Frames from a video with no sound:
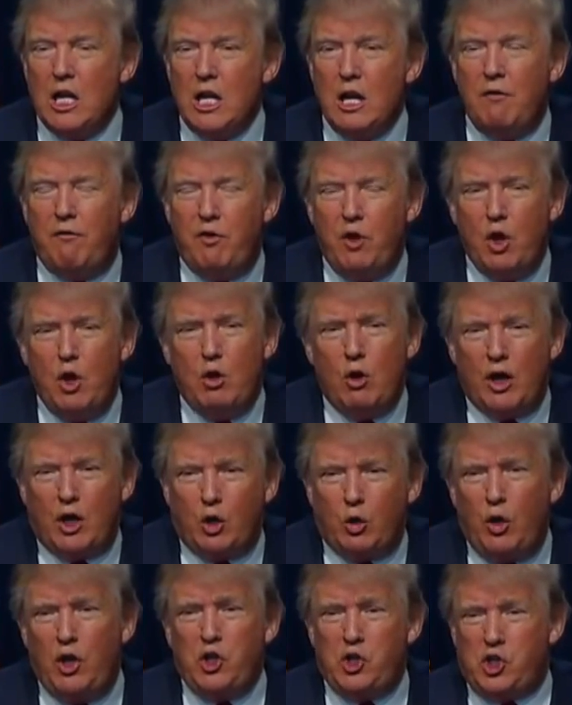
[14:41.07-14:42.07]
If you're a
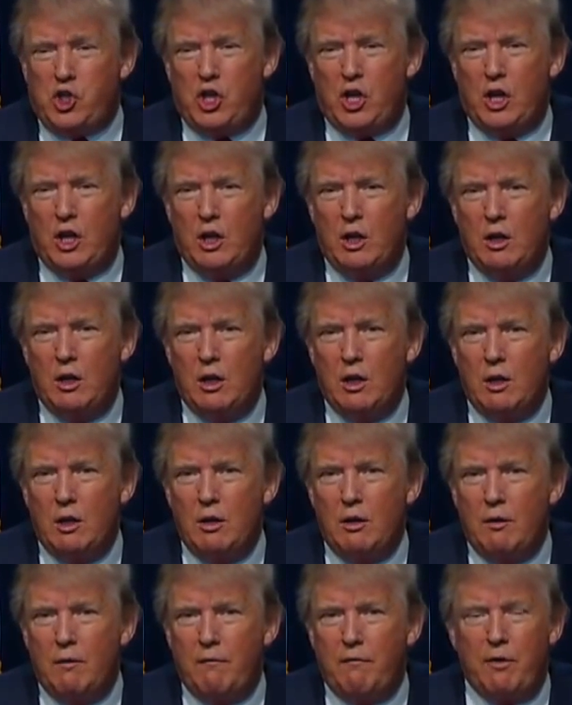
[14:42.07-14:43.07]
Christian
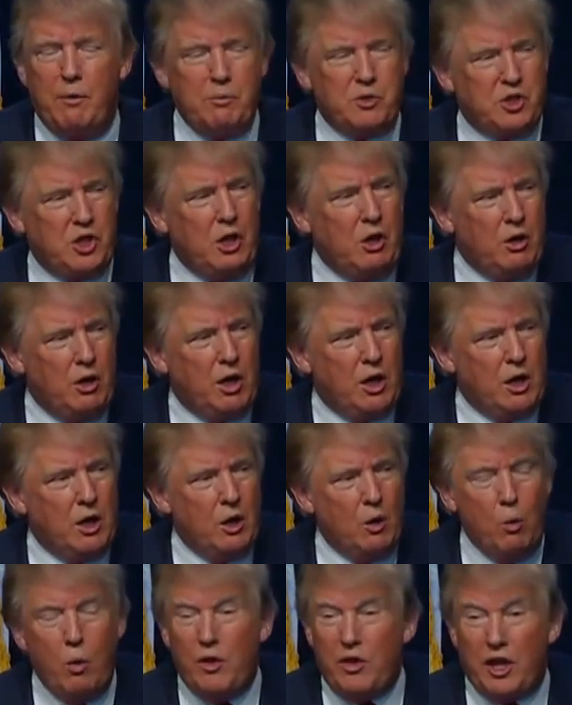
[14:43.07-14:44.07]
from Syria,
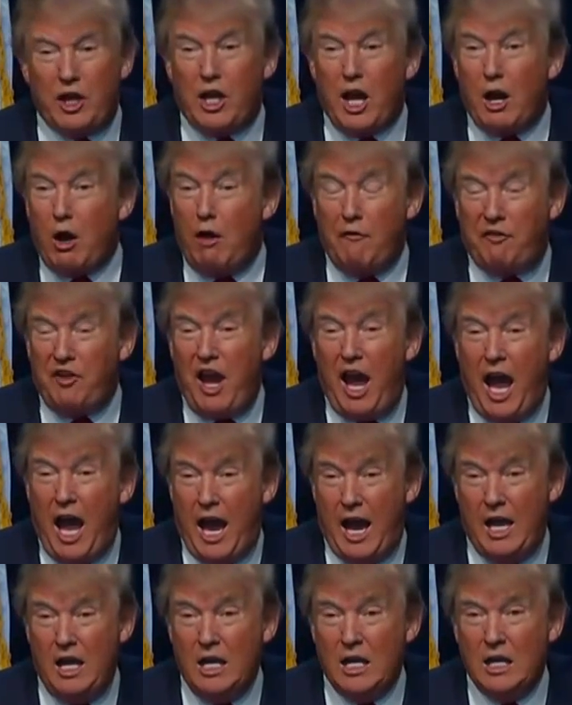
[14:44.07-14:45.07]
where they cut off your
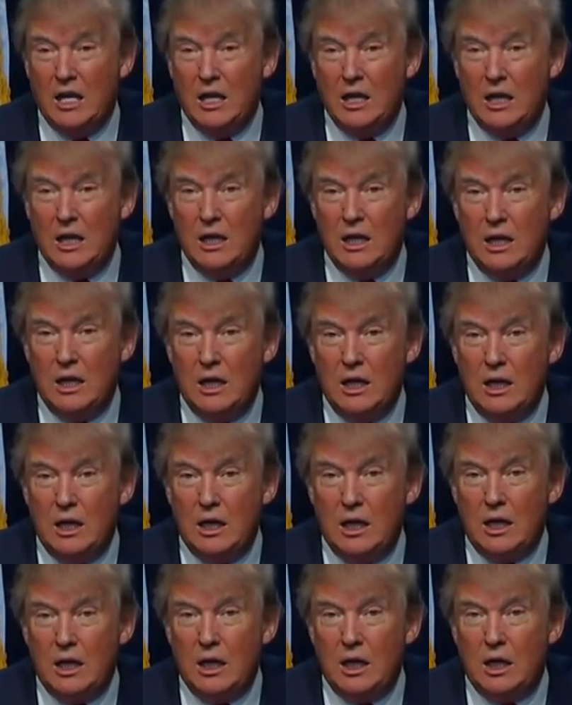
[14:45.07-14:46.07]
head,
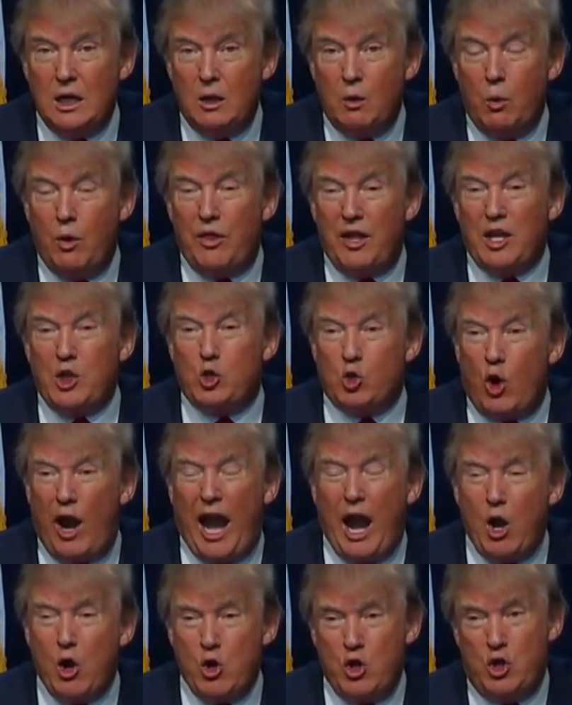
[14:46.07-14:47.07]
where they
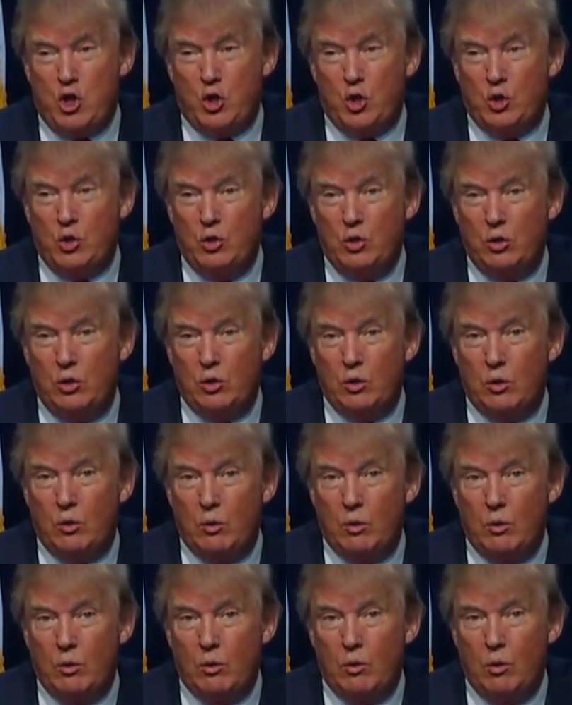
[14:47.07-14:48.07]
drown you,
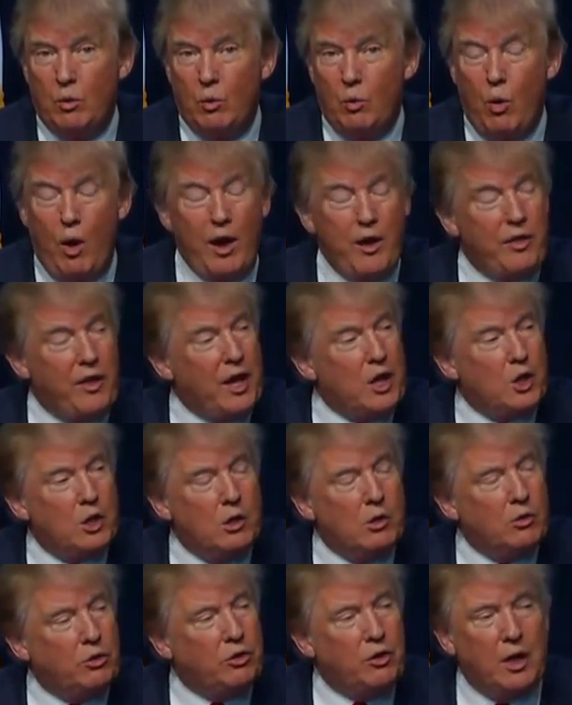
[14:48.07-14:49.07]
where they
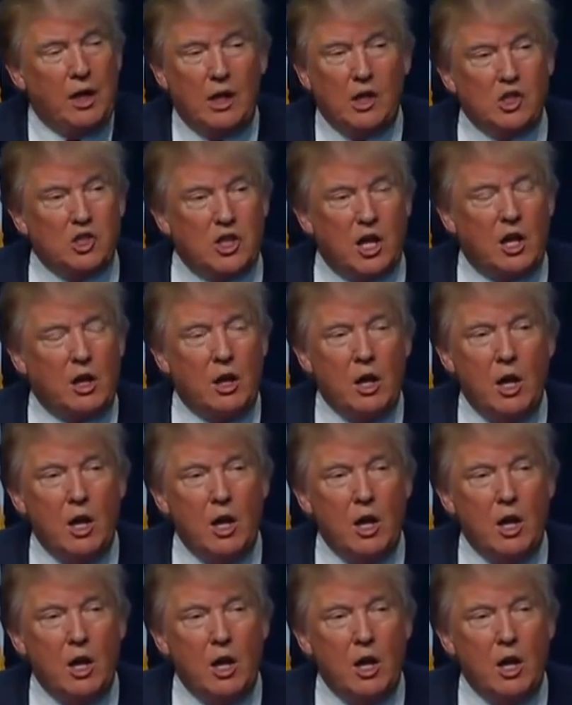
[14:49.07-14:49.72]
do things that